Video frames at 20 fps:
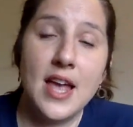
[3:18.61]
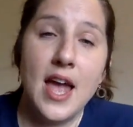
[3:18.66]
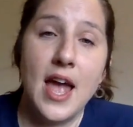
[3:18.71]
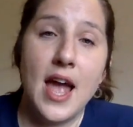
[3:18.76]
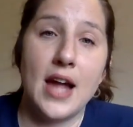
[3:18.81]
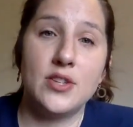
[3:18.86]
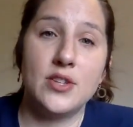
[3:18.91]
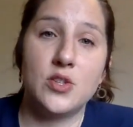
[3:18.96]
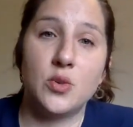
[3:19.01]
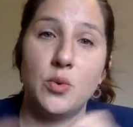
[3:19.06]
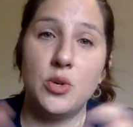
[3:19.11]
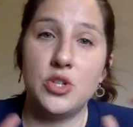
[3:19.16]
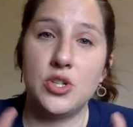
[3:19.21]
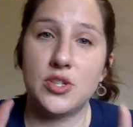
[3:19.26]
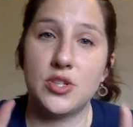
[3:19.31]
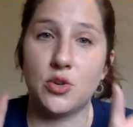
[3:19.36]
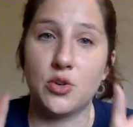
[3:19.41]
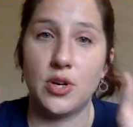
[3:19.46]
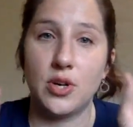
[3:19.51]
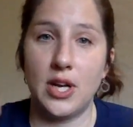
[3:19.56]
And so we just
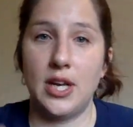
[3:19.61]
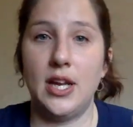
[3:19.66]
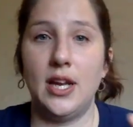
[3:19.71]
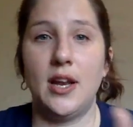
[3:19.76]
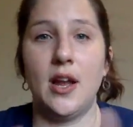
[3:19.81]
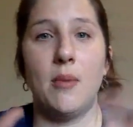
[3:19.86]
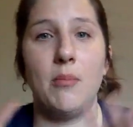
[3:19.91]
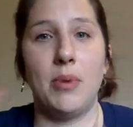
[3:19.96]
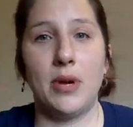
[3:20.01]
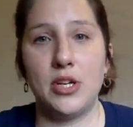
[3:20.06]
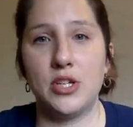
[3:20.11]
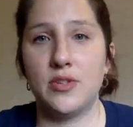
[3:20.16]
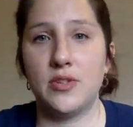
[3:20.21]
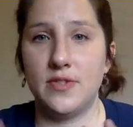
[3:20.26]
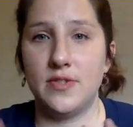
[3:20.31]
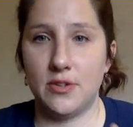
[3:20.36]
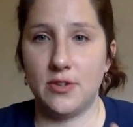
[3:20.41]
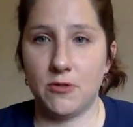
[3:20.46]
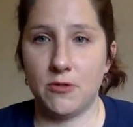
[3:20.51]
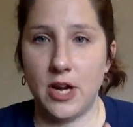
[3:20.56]
created a bunch of
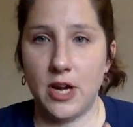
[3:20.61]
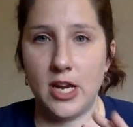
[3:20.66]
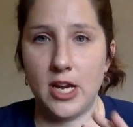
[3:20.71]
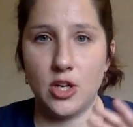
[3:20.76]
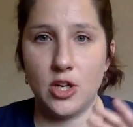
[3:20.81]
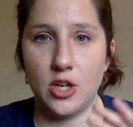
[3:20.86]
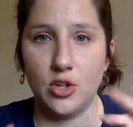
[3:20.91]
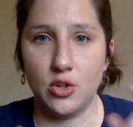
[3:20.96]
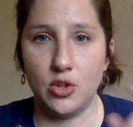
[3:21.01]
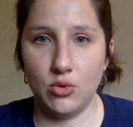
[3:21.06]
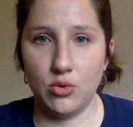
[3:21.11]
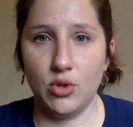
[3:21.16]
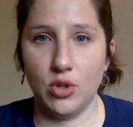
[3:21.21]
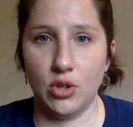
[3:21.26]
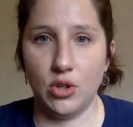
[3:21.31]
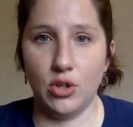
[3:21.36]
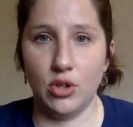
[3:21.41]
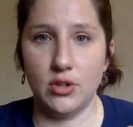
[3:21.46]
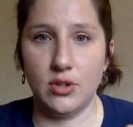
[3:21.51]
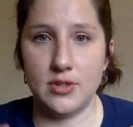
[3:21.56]
different
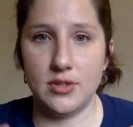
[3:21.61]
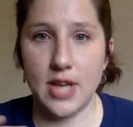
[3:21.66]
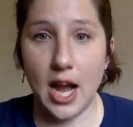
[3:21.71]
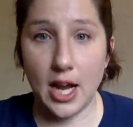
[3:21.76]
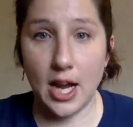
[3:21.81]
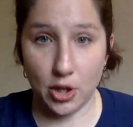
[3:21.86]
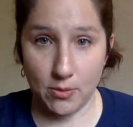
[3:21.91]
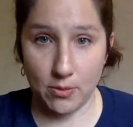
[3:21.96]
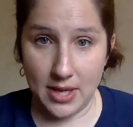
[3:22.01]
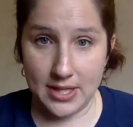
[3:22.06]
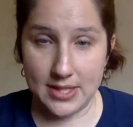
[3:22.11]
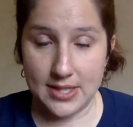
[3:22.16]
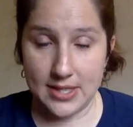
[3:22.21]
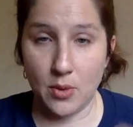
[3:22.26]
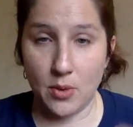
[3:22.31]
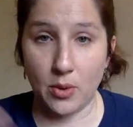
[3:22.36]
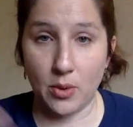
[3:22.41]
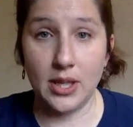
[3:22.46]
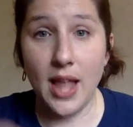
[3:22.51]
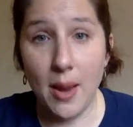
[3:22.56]
Google documents that
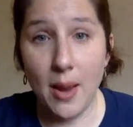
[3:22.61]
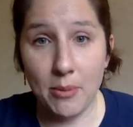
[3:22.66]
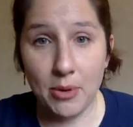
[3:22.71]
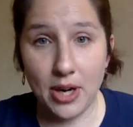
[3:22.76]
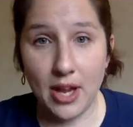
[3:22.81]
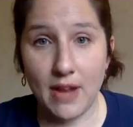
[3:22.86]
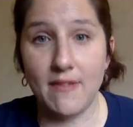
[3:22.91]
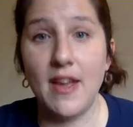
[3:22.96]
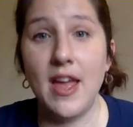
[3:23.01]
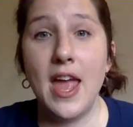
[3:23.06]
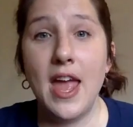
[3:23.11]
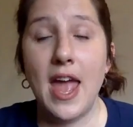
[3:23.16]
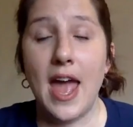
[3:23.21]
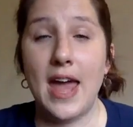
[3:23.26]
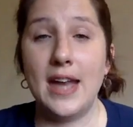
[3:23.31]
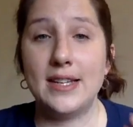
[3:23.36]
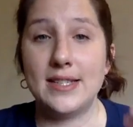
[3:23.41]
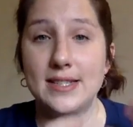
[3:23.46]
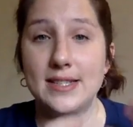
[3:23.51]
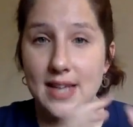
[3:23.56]
were collaborative and
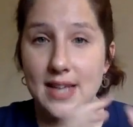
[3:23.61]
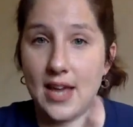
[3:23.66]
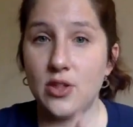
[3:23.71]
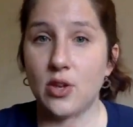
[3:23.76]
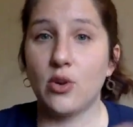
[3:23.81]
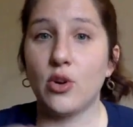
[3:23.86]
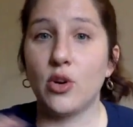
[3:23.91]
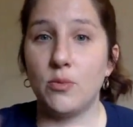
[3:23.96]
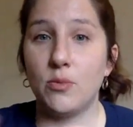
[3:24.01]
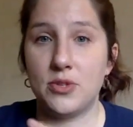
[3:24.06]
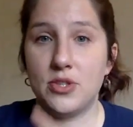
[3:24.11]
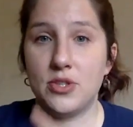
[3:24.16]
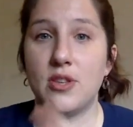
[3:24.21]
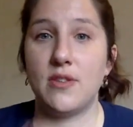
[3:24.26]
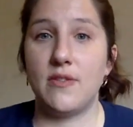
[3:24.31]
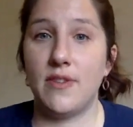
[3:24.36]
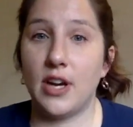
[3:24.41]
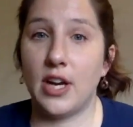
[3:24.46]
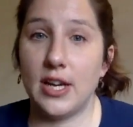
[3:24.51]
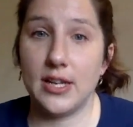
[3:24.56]
assigned the groups to the
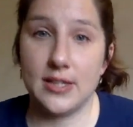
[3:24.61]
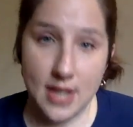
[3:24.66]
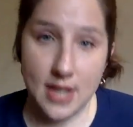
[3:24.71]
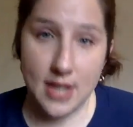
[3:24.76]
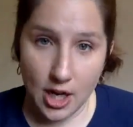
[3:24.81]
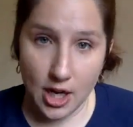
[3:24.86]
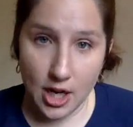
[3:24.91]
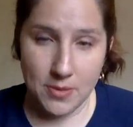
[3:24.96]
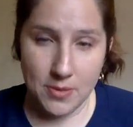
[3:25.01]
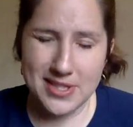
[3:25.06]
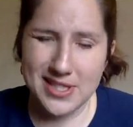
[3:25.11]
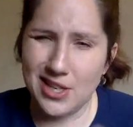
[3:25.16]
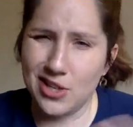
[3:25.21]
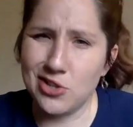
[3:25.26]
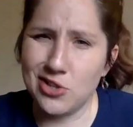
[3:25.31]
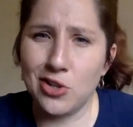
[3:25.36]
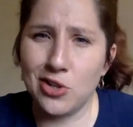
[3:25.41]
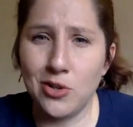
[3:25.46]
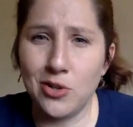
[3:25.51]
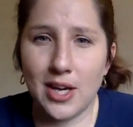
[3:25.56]
various documents. And I'll show
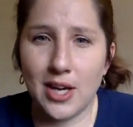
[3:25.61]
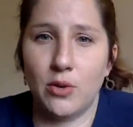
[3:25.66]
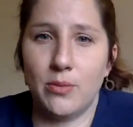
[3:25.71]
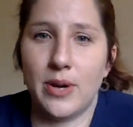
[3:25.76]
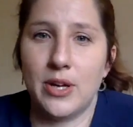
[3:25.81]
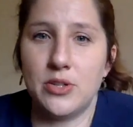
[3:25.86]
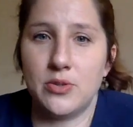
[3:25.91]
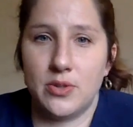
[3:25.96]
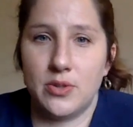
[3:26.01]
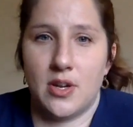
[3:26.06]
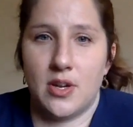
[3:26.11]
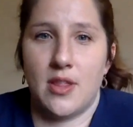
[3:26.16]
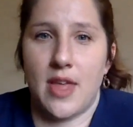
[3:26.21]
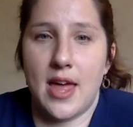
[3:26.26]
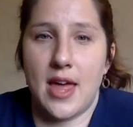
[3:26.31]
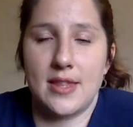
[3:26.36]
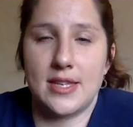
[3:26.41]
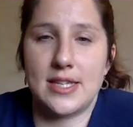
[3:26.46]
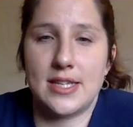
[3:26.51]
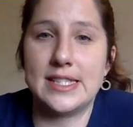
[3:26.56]
you how to go about doing all
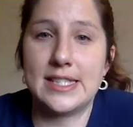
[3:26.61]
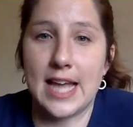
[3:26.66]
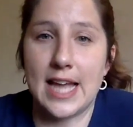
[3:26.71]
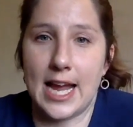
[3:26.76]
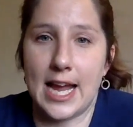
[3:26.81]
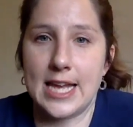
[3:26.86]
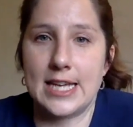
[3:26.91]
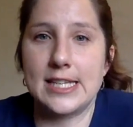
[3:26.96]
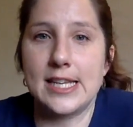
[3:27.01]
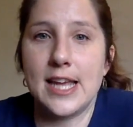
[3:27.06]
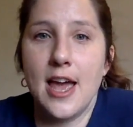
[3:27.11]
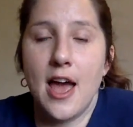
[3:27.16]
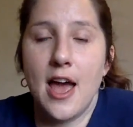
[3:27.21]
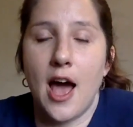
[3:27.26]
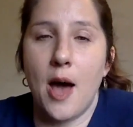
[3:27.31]
that in a second.